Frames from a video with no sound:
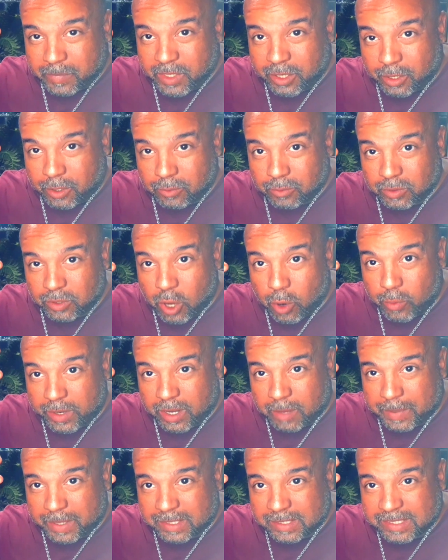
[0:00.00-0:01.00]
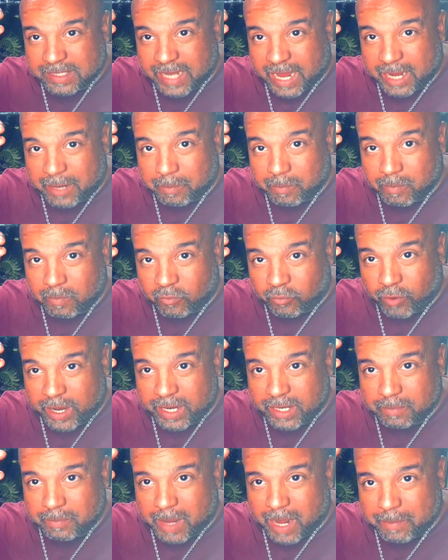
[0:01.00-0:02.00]
you know, going up at the same
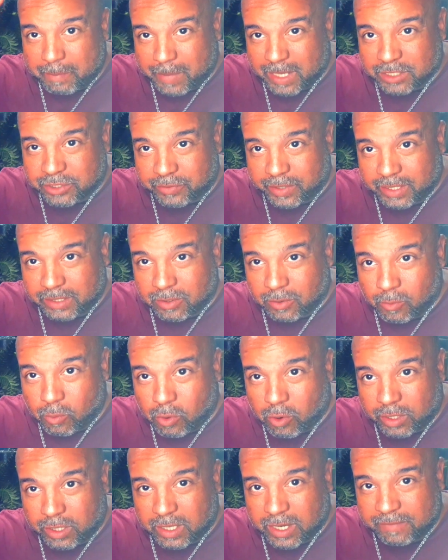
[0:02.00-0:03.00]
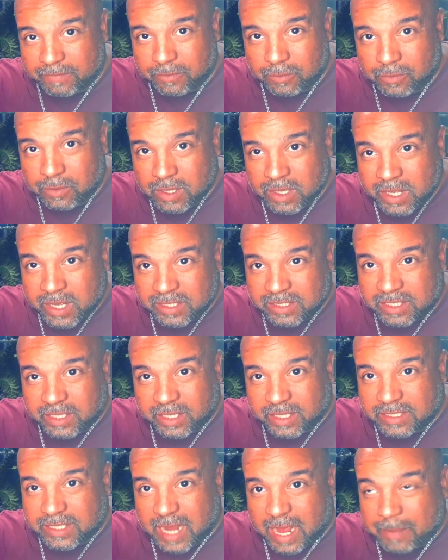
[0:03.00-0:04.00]
rate by measuring the water level to the